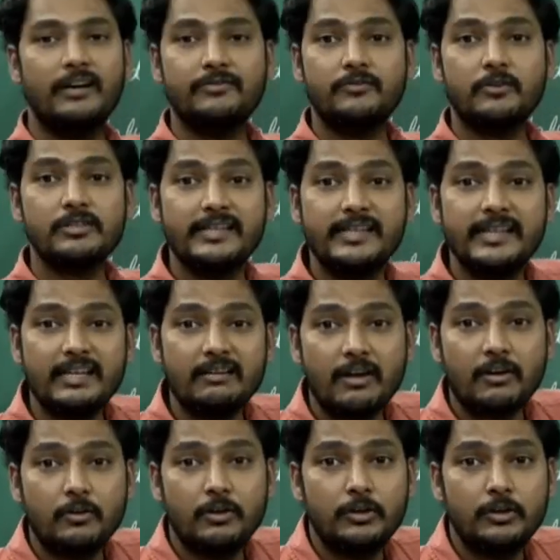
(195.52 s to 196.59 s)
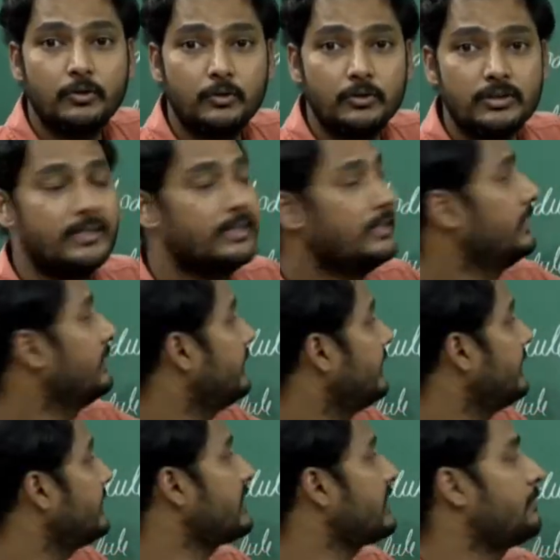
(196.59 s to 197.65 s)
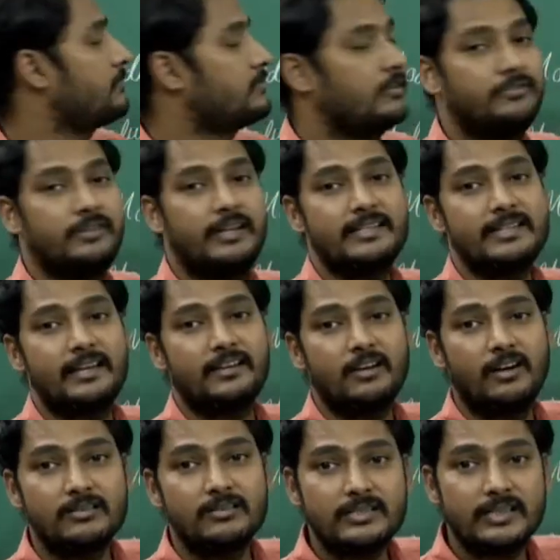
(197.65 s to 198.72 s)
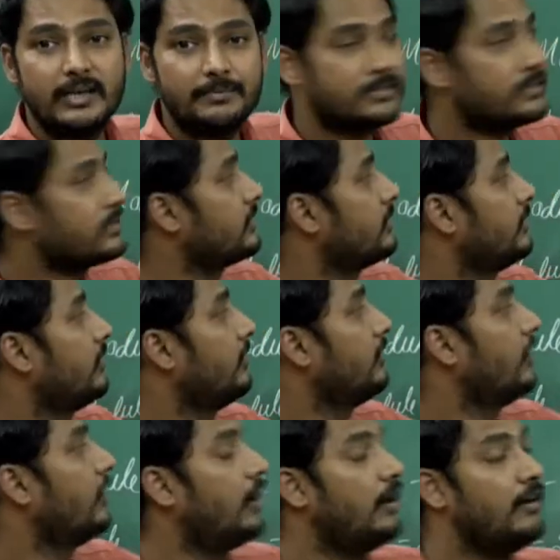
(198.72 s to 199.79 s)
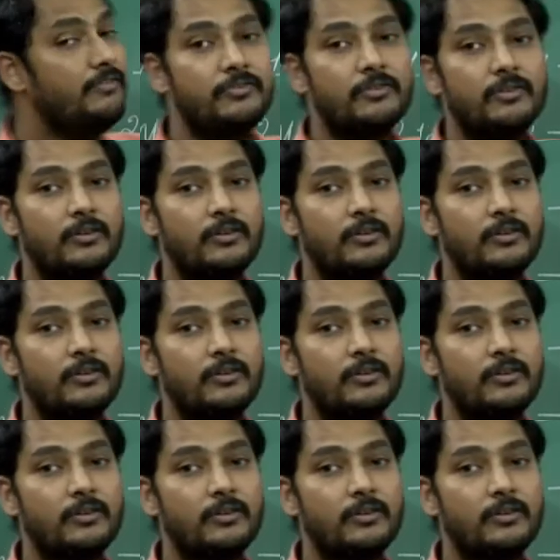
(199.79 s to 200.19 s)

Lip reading: Of course, here we are going to use these types of design concepts of